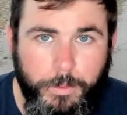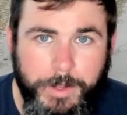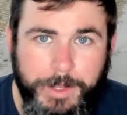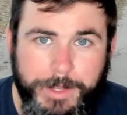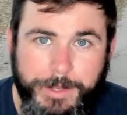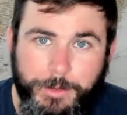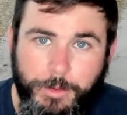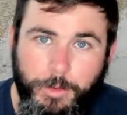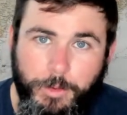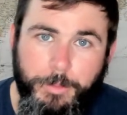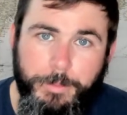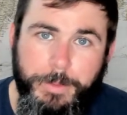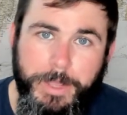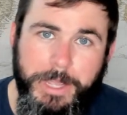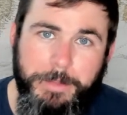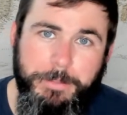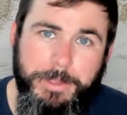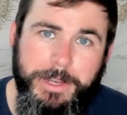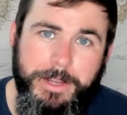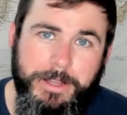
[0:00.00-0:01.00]
And the old
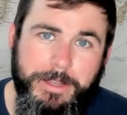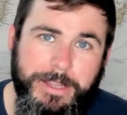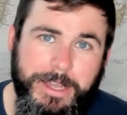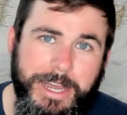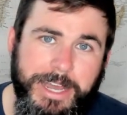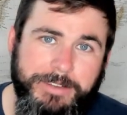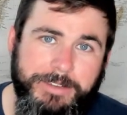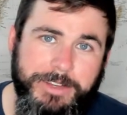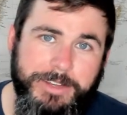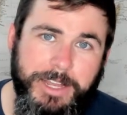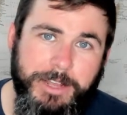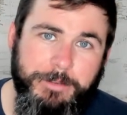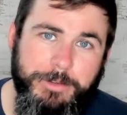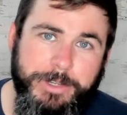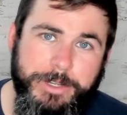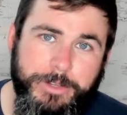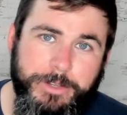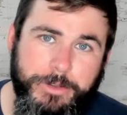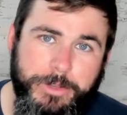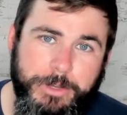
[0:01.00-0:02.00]
man being alive and not
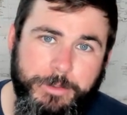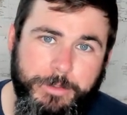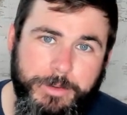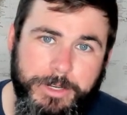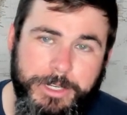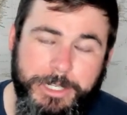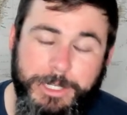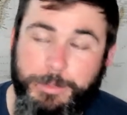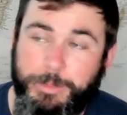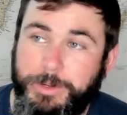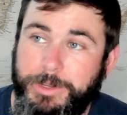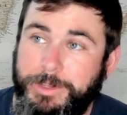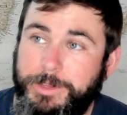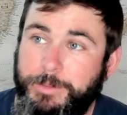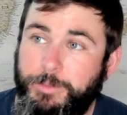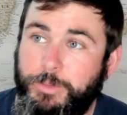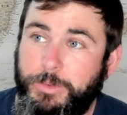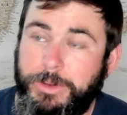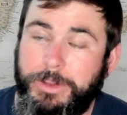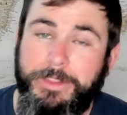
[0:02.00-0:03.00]
really who he was, but
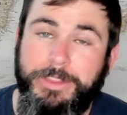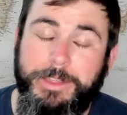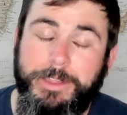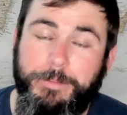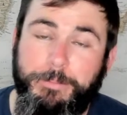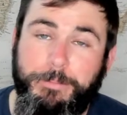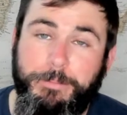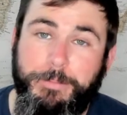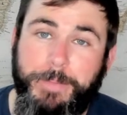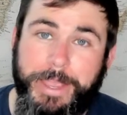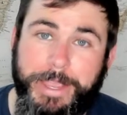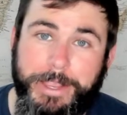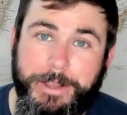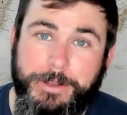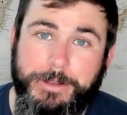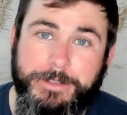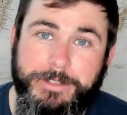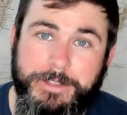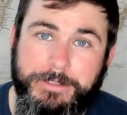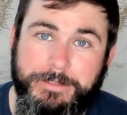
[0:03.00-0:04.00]
one of the
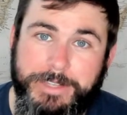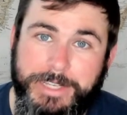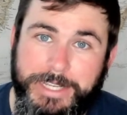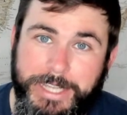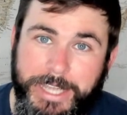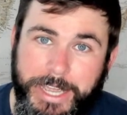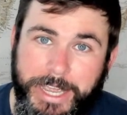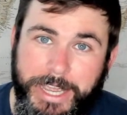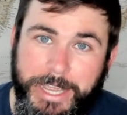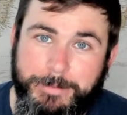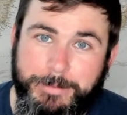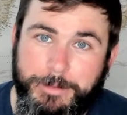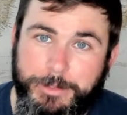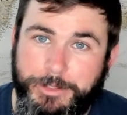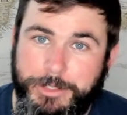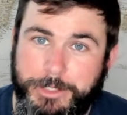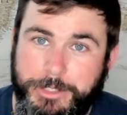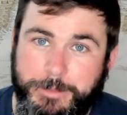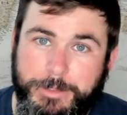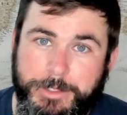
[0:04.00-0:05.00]
makers of the game who
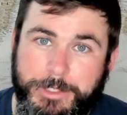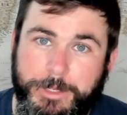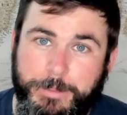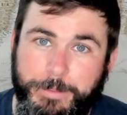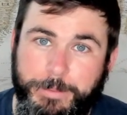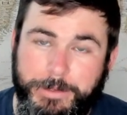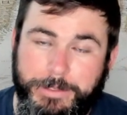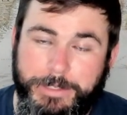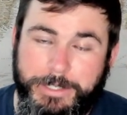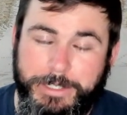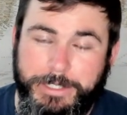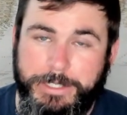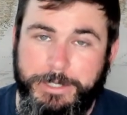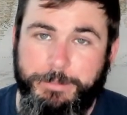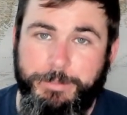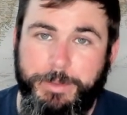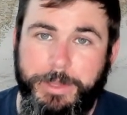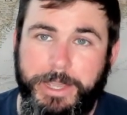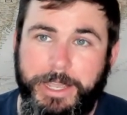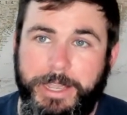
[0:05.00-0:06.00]
just wanted to
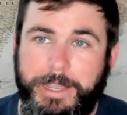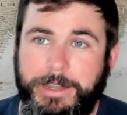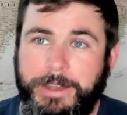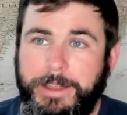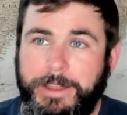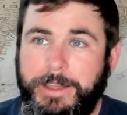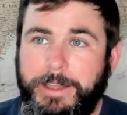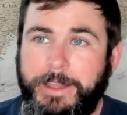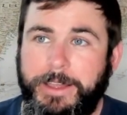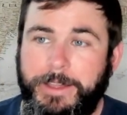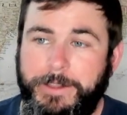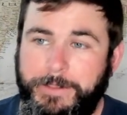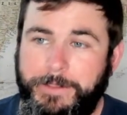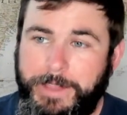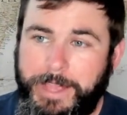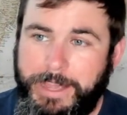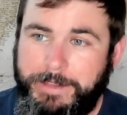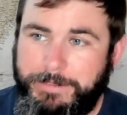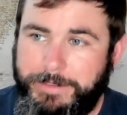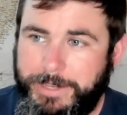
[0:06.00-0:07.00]
participate, and
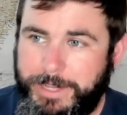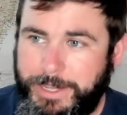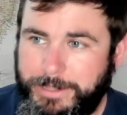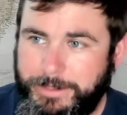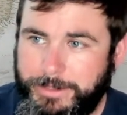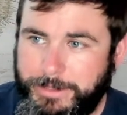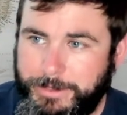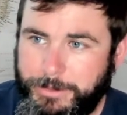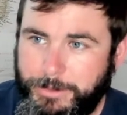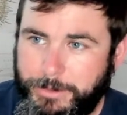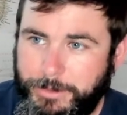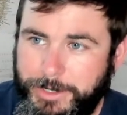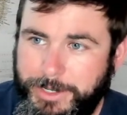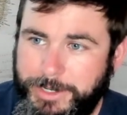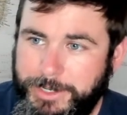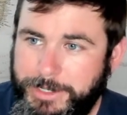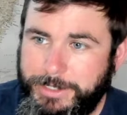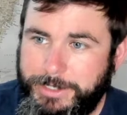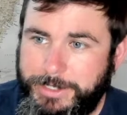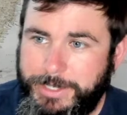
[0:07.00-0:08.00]
having that little
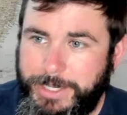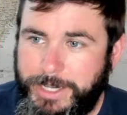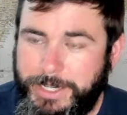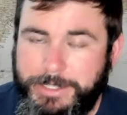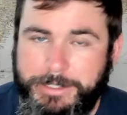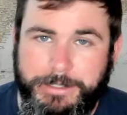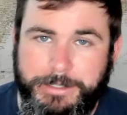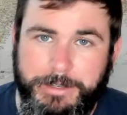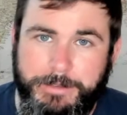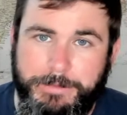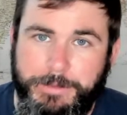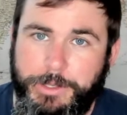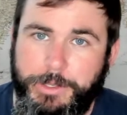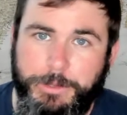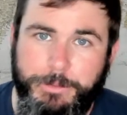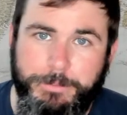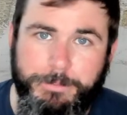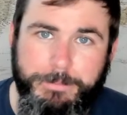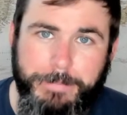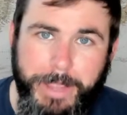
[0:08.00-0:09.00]
test of
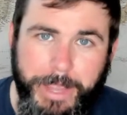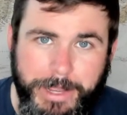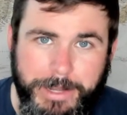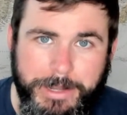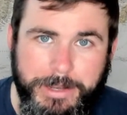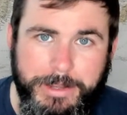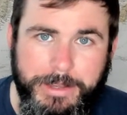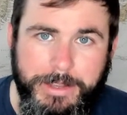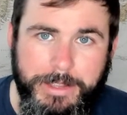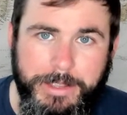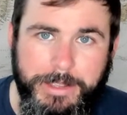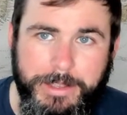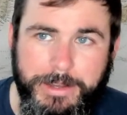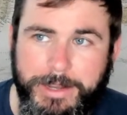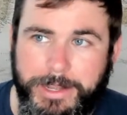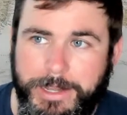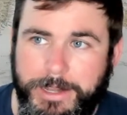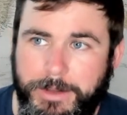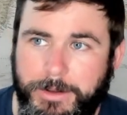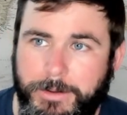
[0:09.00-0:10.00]
humanity and
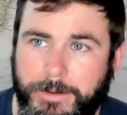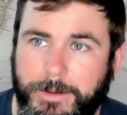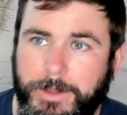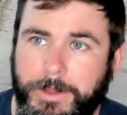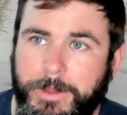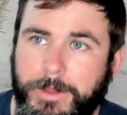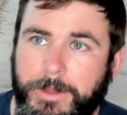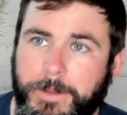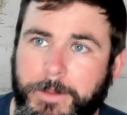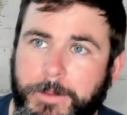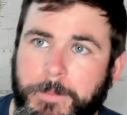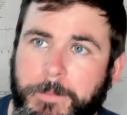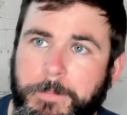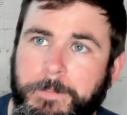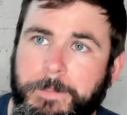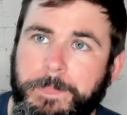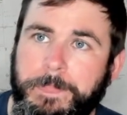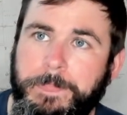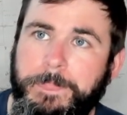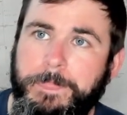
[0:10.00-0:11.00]
how
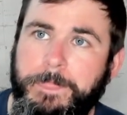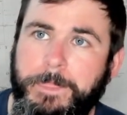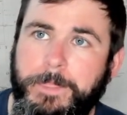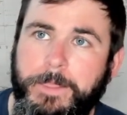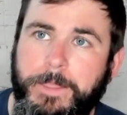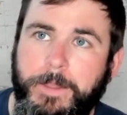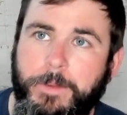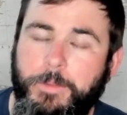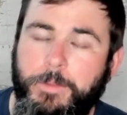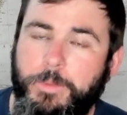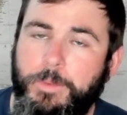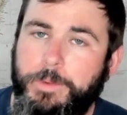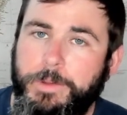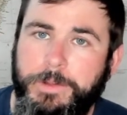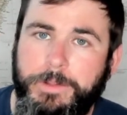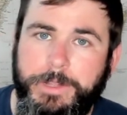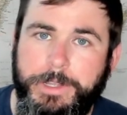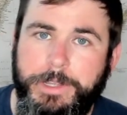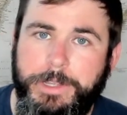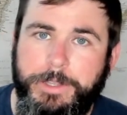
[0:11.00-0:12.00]

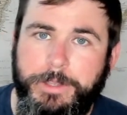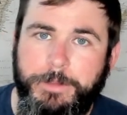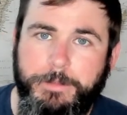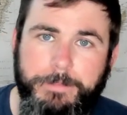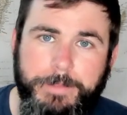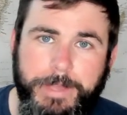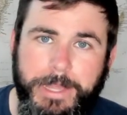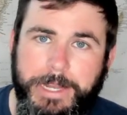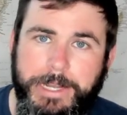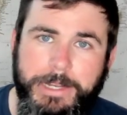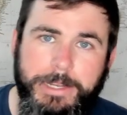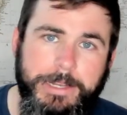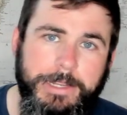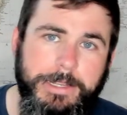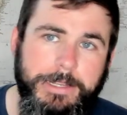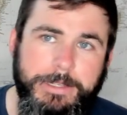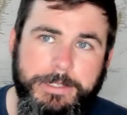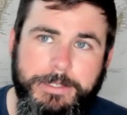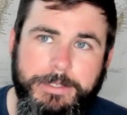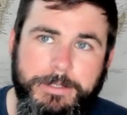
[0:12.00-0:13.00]
really
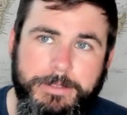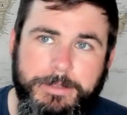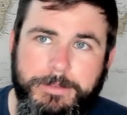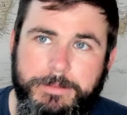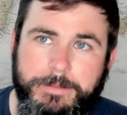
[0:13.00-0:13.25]
humanity's.